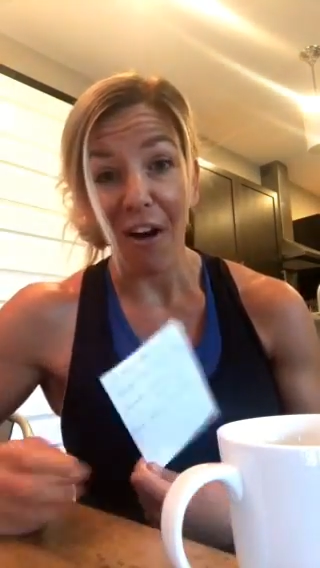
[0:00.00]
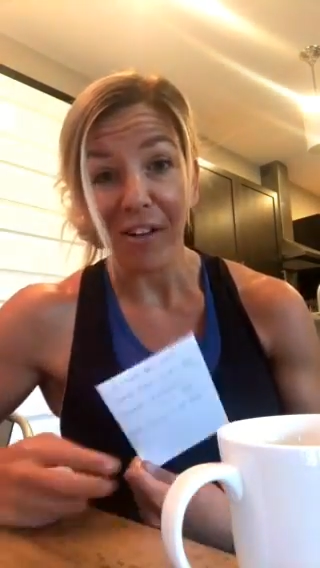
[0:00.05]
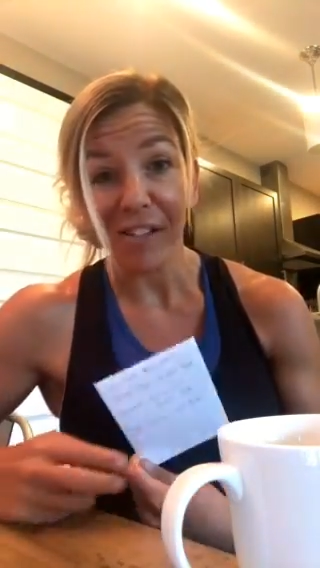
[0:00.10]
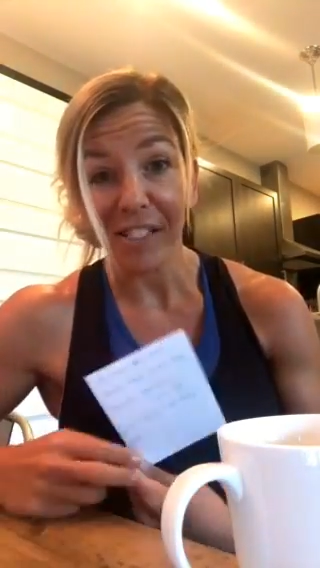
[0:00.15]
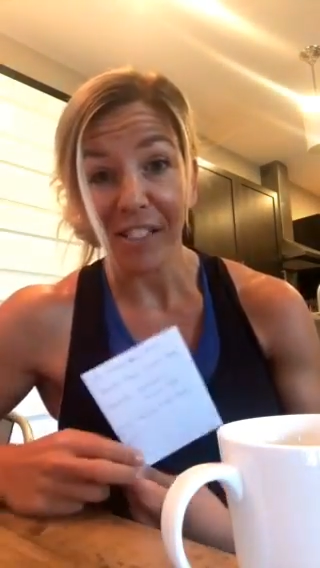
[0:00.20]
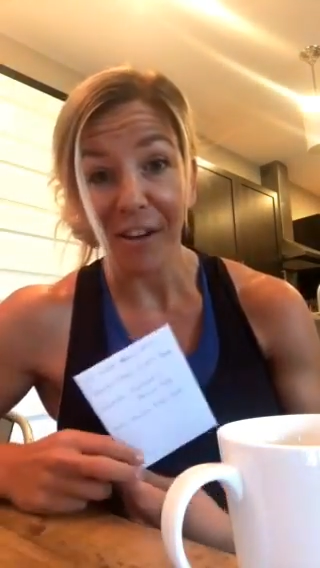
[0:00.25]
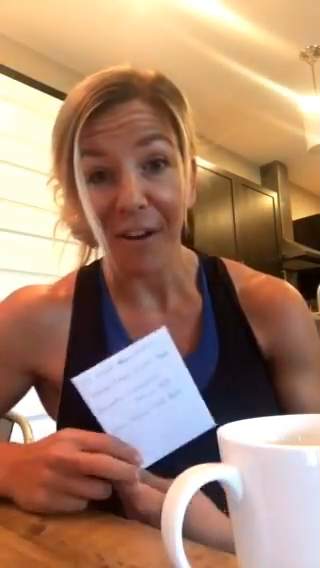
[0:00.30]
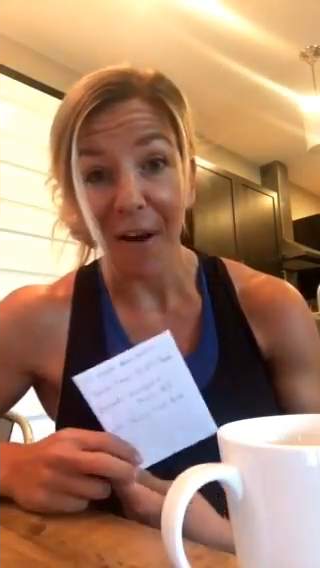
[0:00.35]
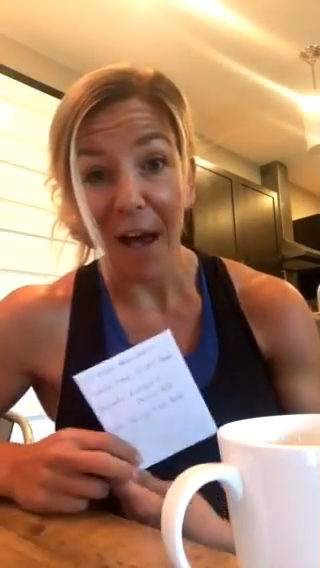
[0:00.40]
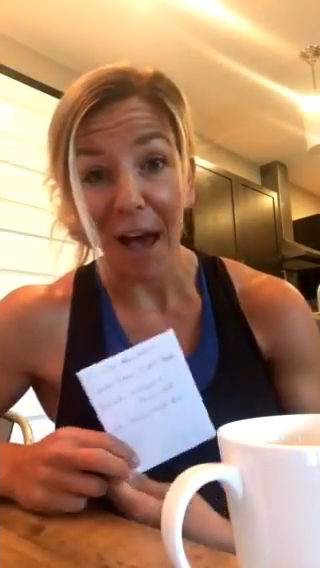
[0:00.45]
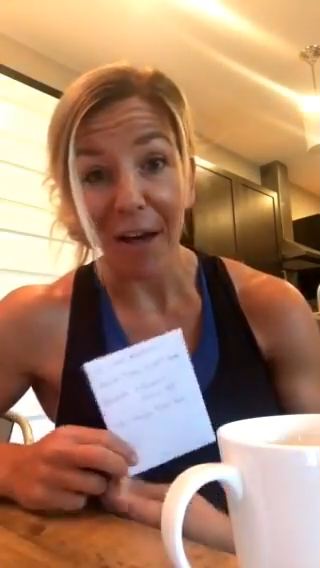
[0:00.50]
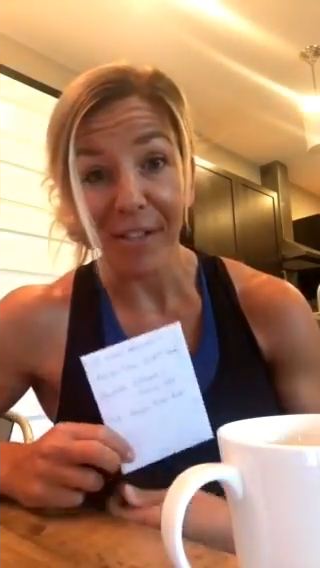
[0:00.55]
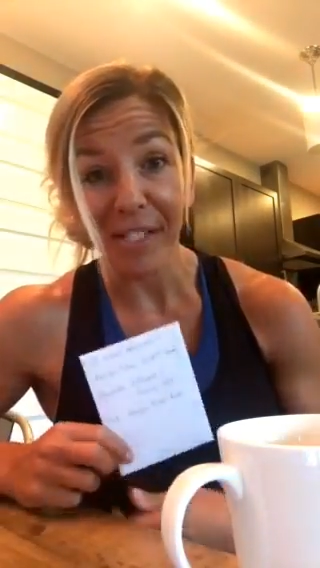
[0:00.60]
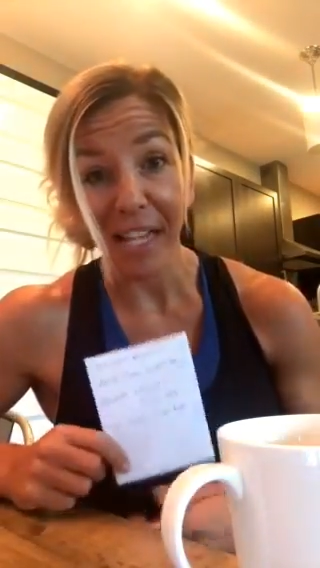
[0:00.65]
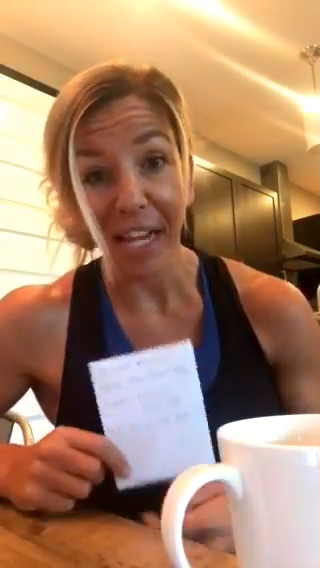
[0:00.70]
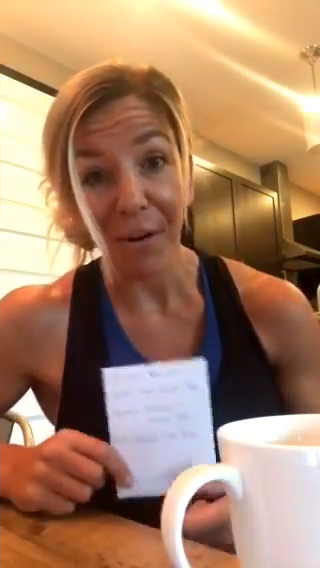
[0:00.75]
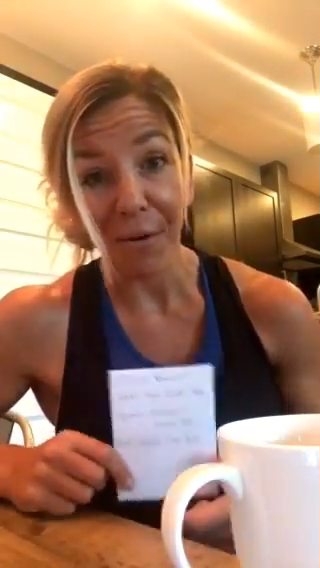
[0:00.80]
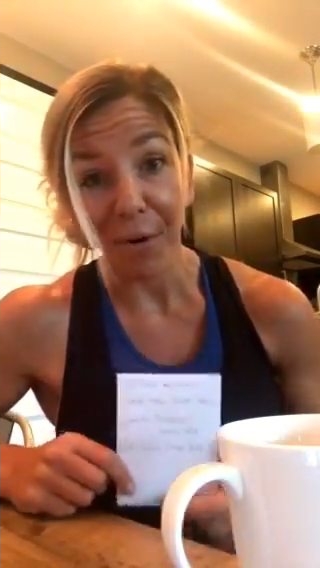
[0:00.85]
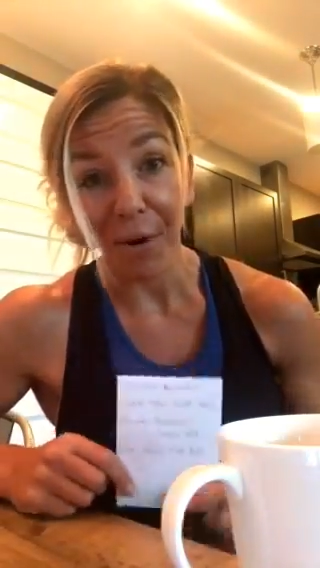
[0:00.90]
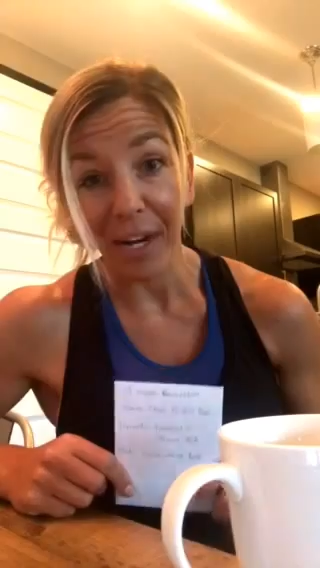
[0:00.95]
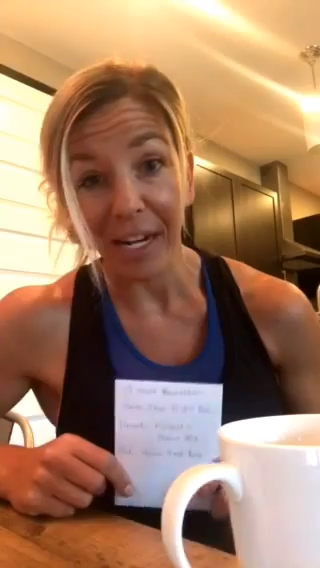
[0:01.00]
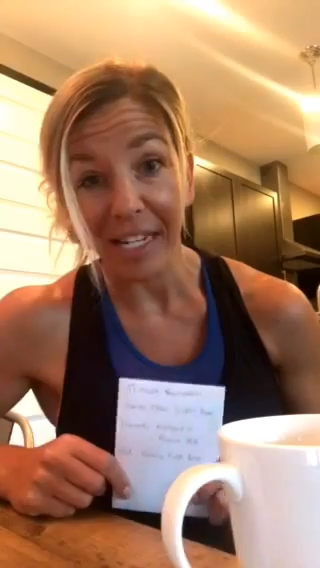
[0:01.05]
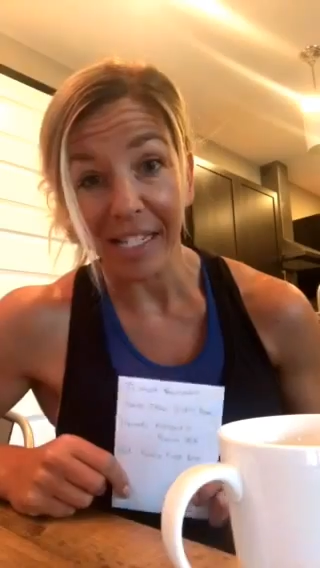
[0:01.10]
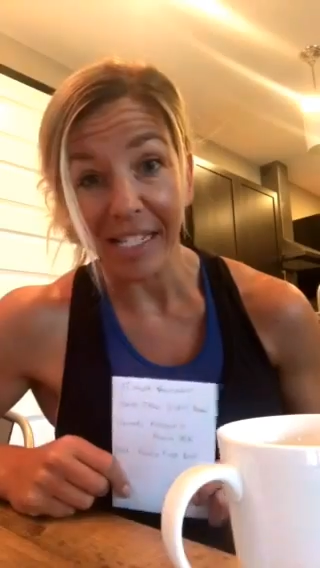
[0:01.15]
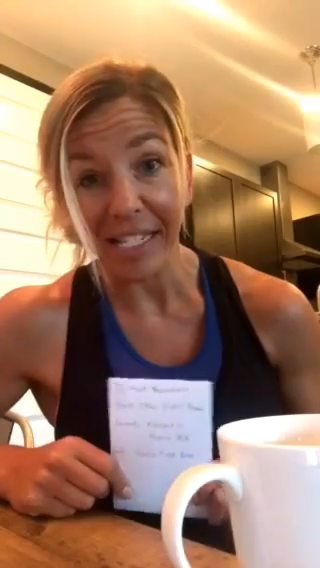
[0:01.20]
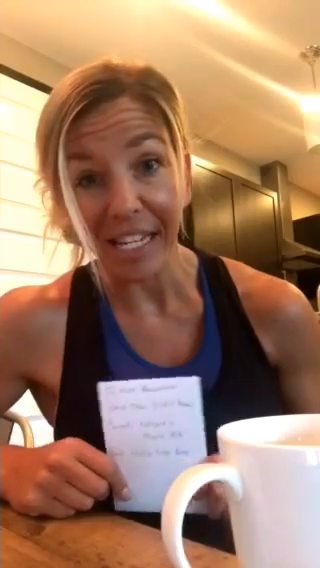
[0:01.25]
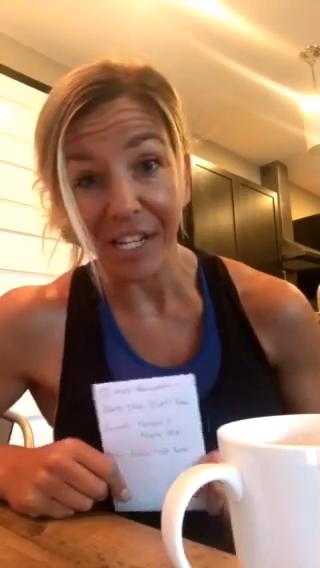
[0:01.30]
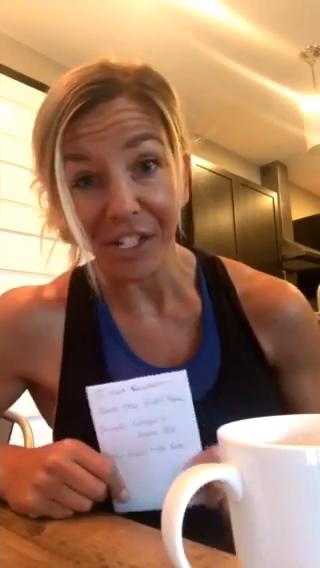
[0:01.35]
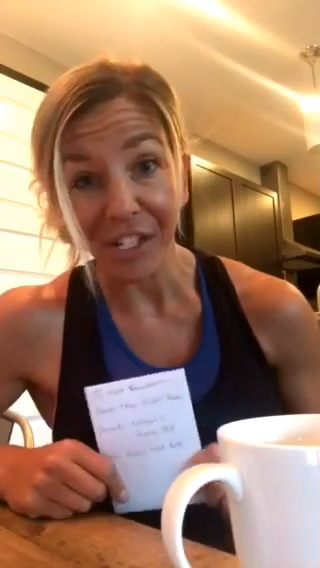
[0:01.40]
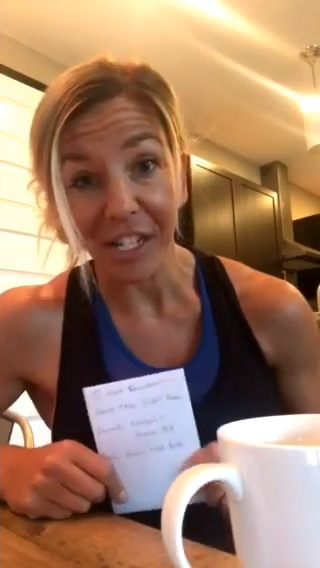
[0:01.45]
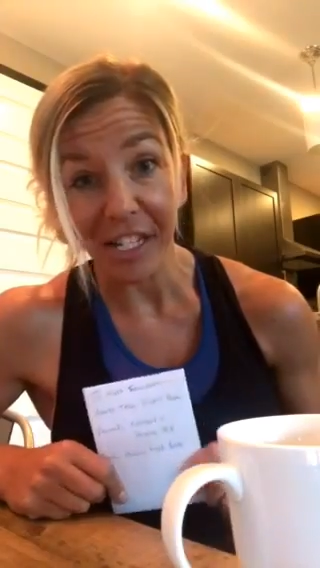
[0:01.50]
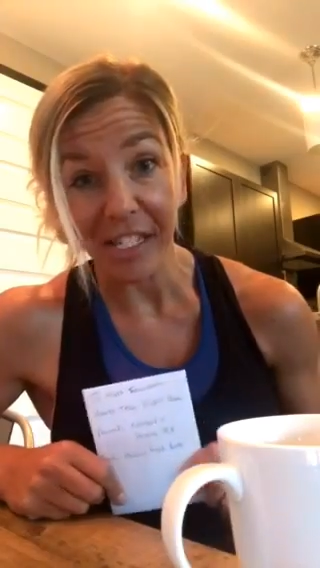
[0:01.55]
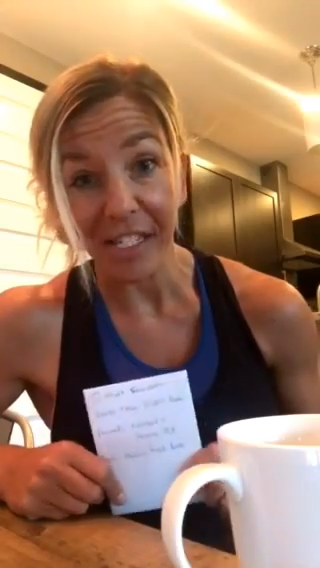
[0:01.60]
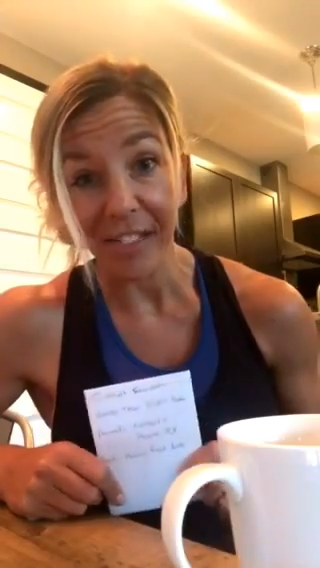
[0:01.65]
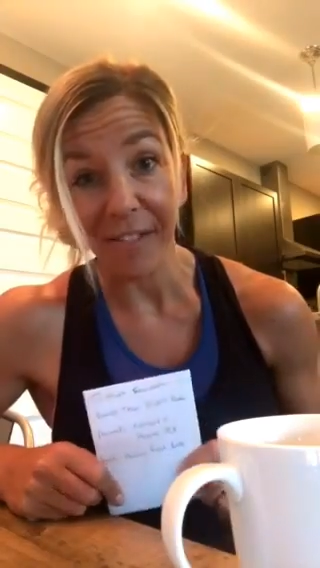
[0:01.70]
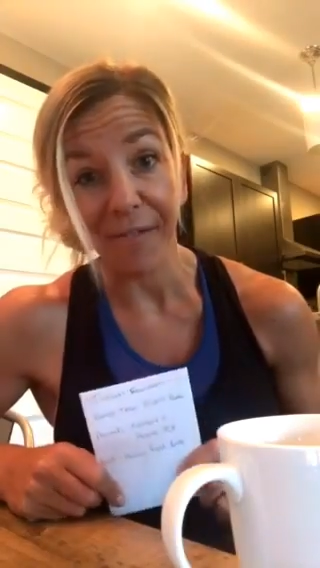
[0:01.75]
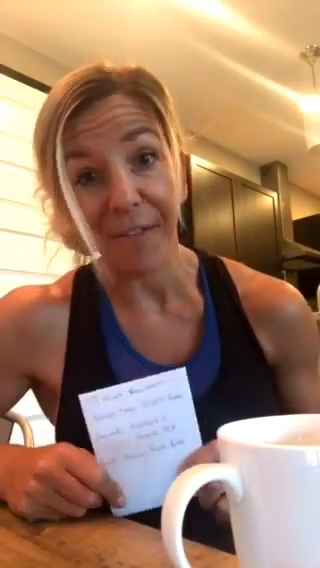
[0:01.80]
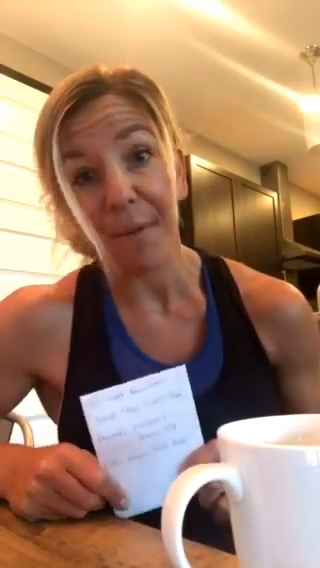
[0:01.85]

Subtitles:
also outside organizations